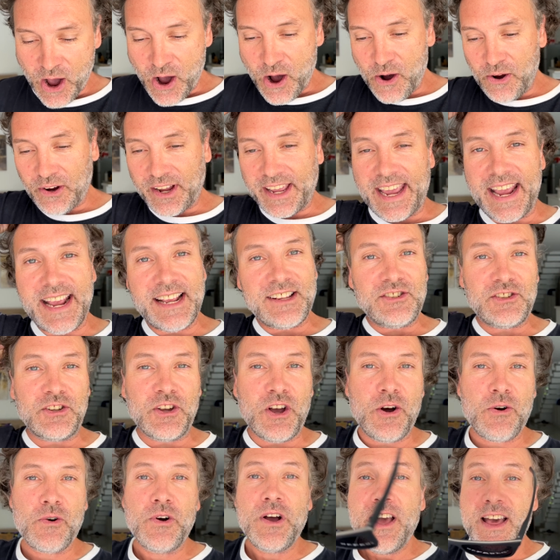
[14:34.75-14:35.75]
Okay,
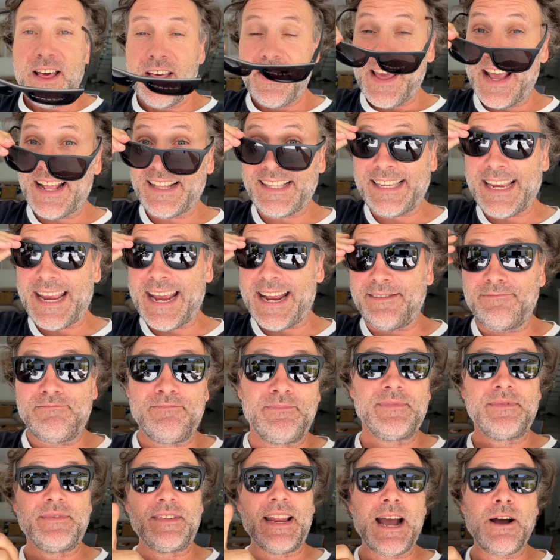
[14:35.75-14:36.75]
so that's it.
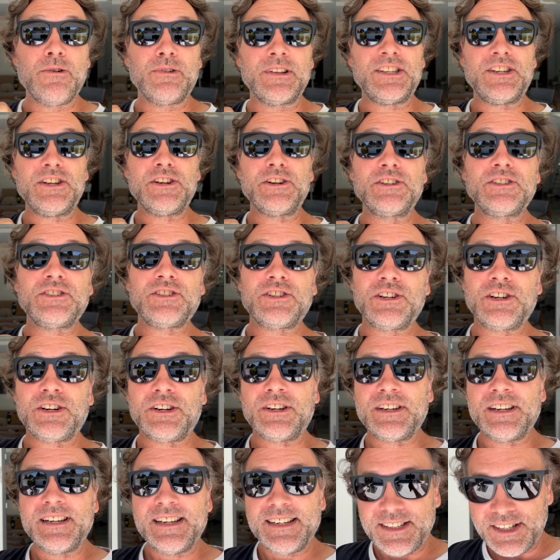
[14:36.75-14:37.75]
Now it's your
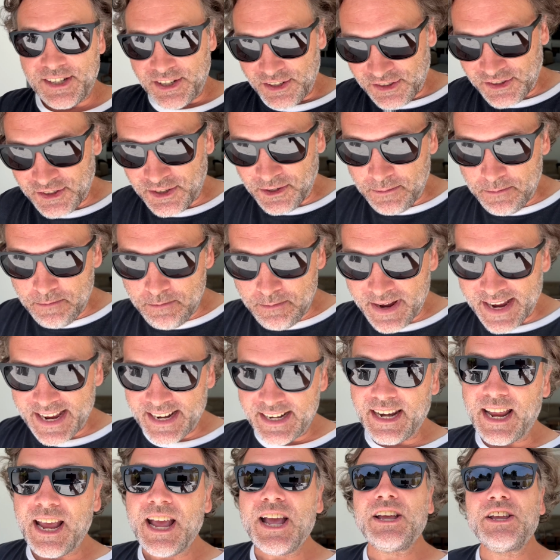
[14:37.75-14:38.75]
turn to
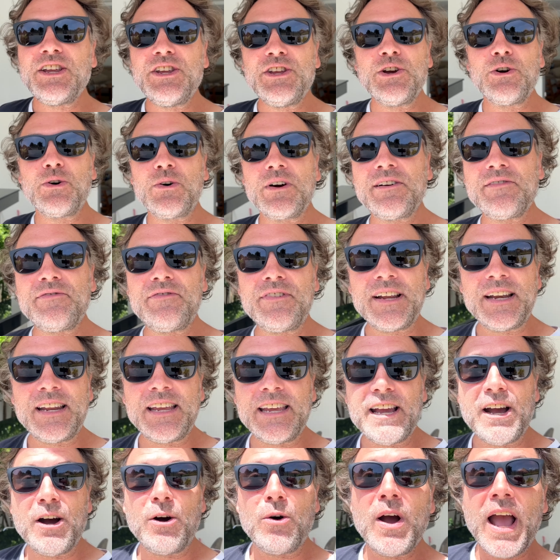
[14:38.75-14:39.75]
submit your
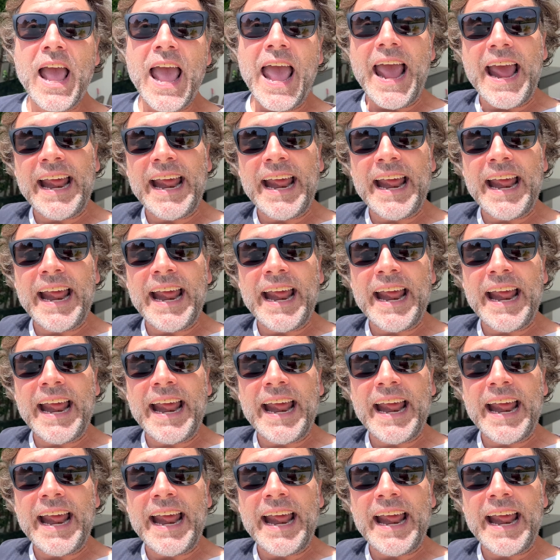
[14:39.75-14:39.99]
video.